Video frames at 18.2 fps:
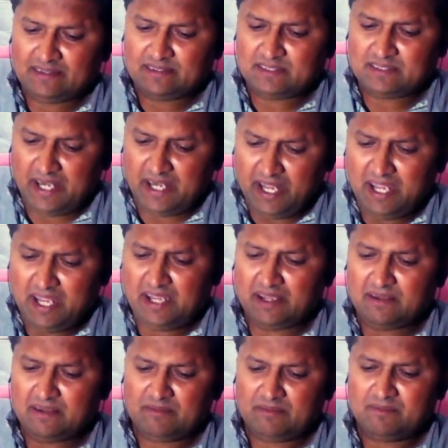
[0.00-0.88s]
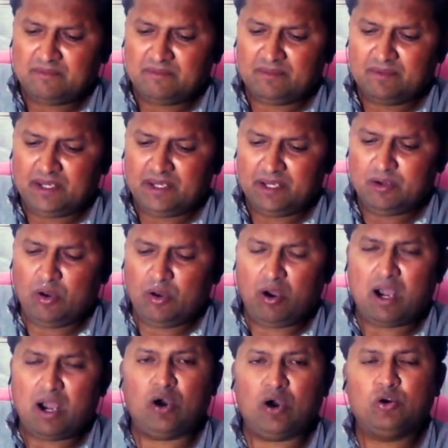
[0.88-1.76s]
three
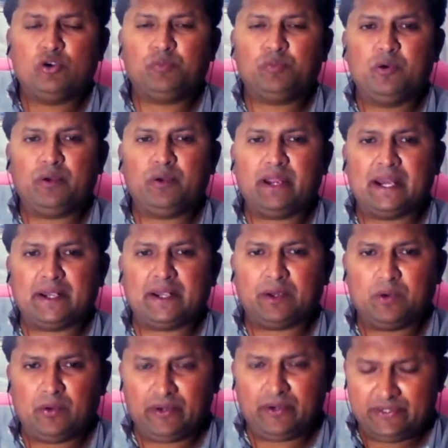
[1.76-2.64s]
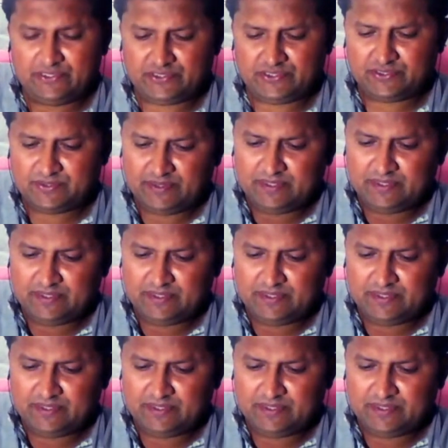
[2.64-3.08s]
output categories,